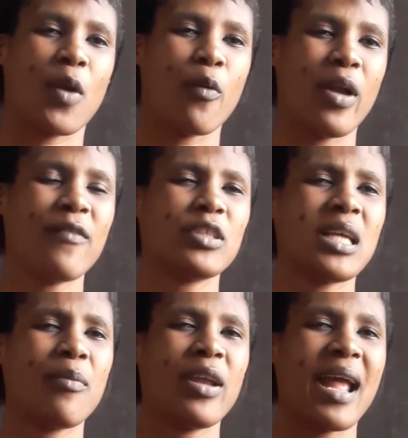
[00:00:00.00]
Every
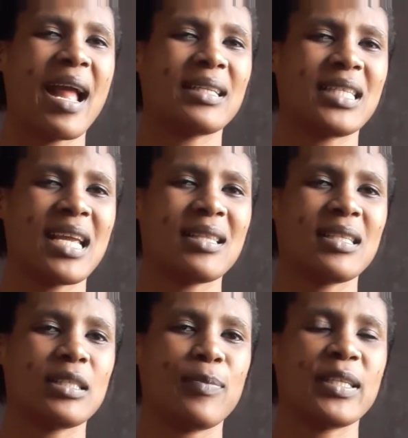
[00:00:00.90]
time when I attend
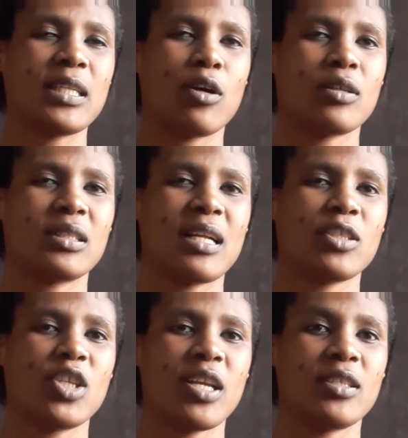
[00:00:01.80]
these Pentecostal
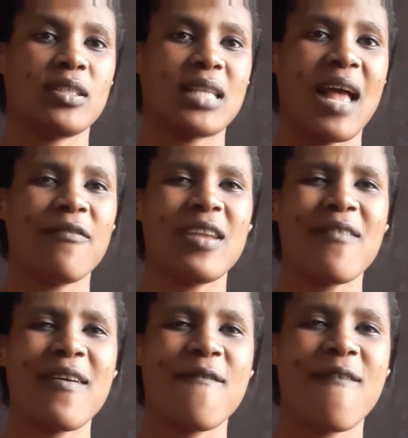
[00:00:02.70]
churches, I've
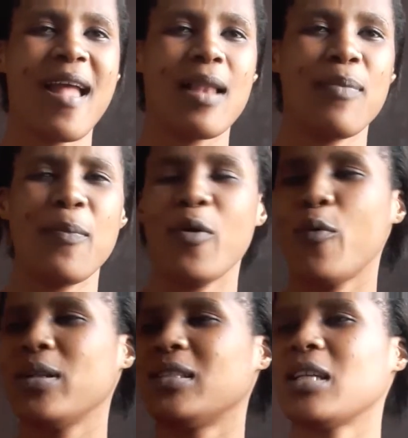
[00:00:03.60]
never felt. People
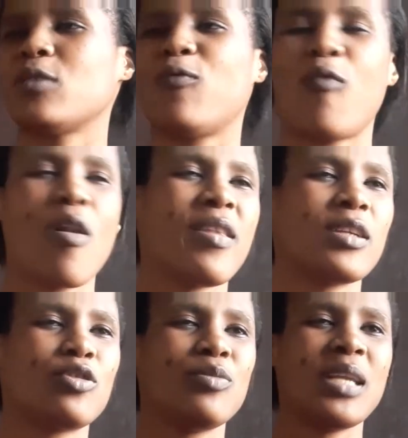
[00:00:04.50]
will just fall
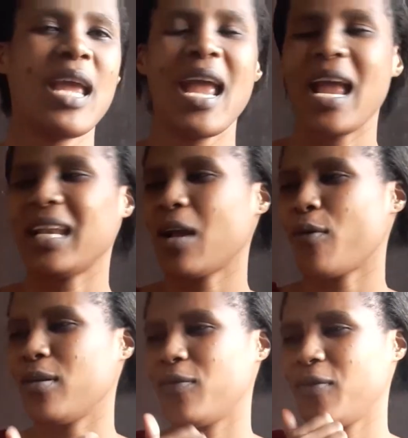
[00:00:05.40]
next to me, and I
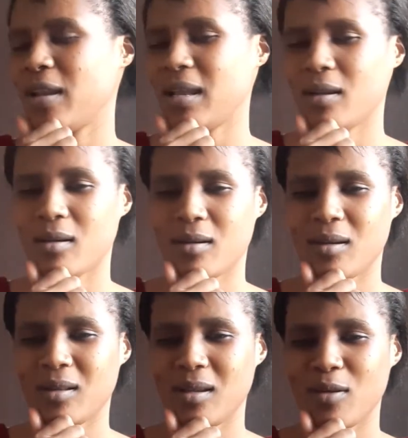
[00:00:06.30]
will feel like,
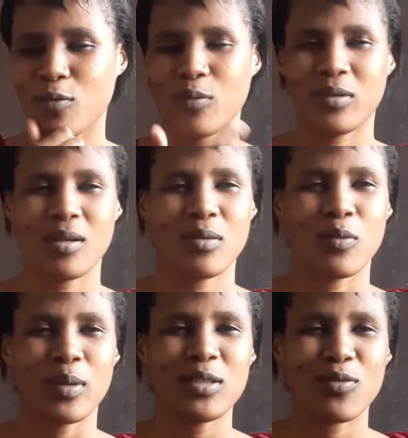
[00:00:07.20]
then
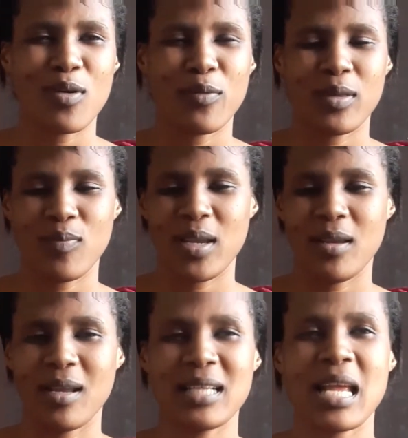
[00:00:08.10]
what's wrong with
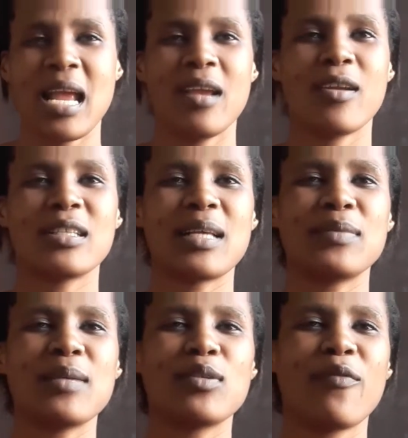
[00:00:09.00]
me? And
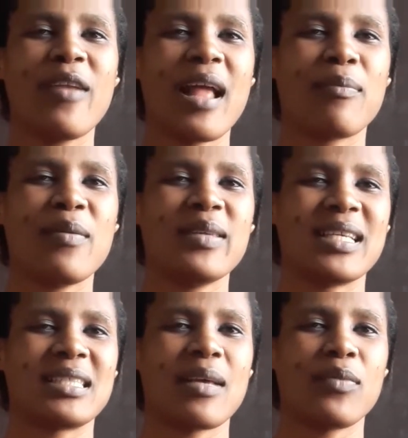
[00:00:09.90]
sometimes you feel like maybe
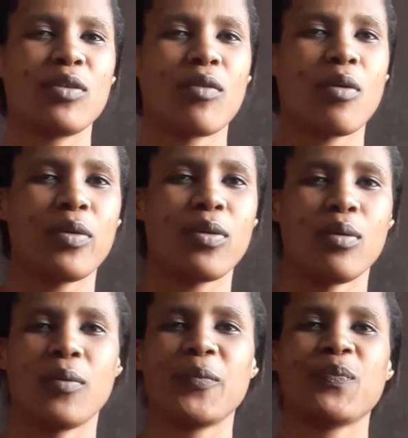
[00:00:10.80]
there's something wrong with
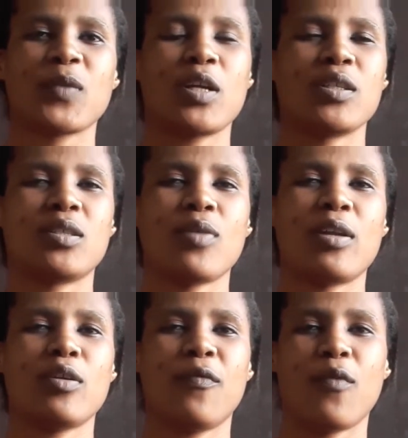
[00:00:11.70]
you because you are
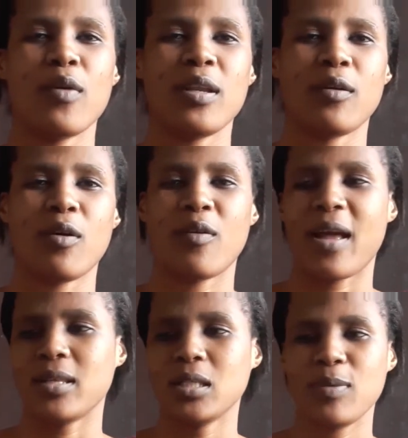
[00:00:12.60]
not falling, or
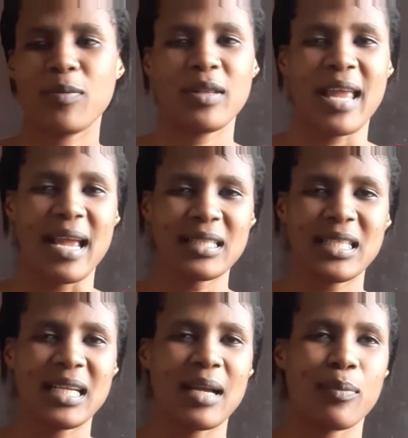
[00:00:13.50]
are these people
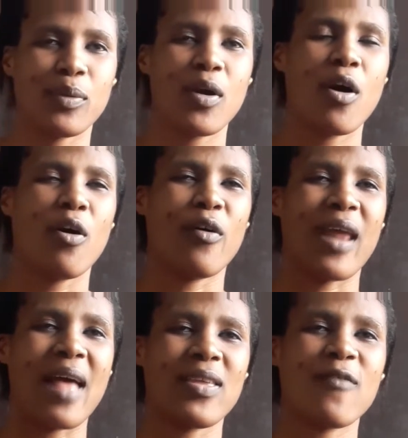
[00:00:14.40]
acting up, or
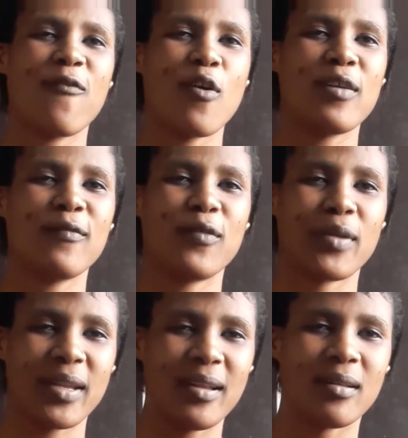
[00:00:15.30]
are they falling for
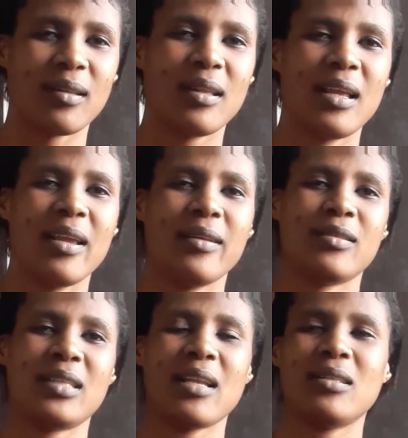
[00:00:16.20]
real? You
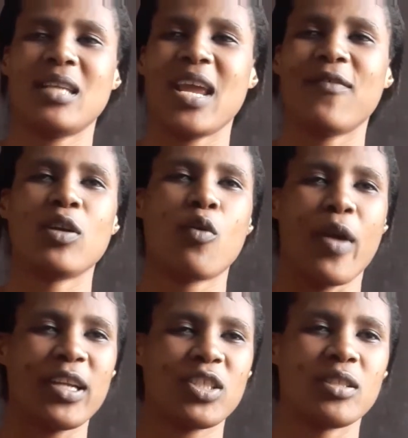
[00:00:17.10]
start having
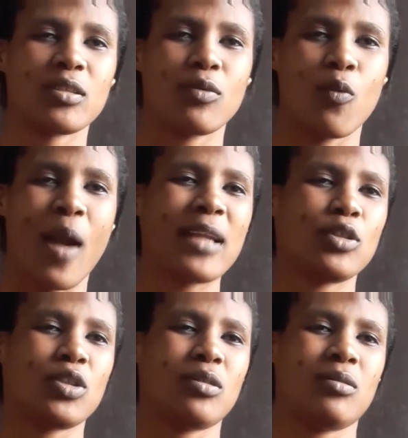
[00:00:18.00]
questions. Why
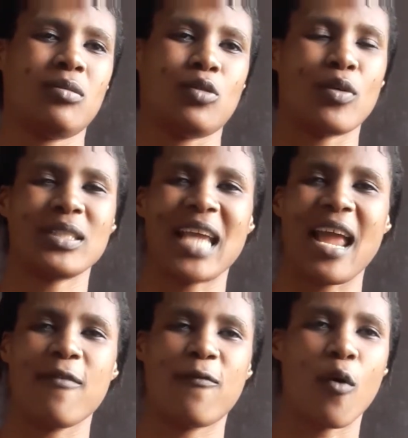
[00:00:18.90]
don't
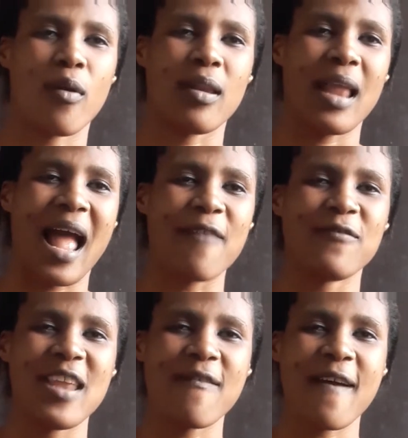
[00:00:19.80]
I fall? I've
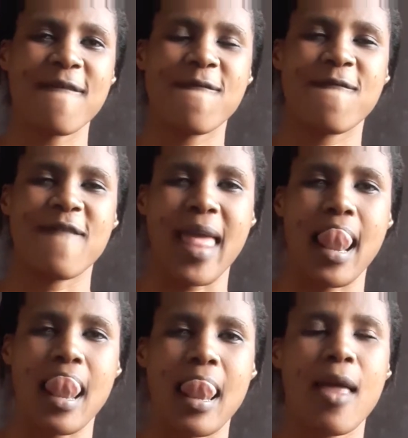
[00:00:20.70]
never fell.
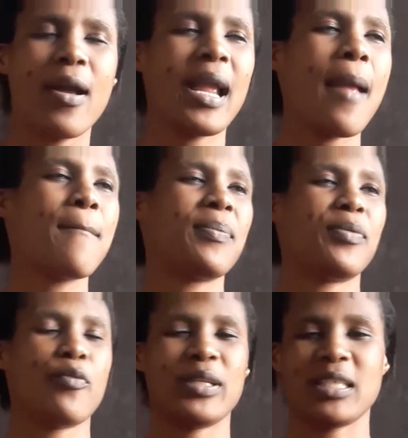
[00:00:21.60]
Okay,
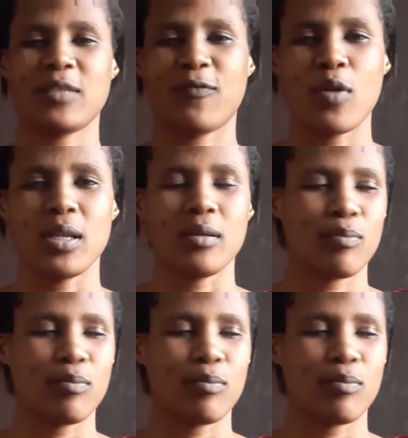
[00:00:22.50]
people were just falling.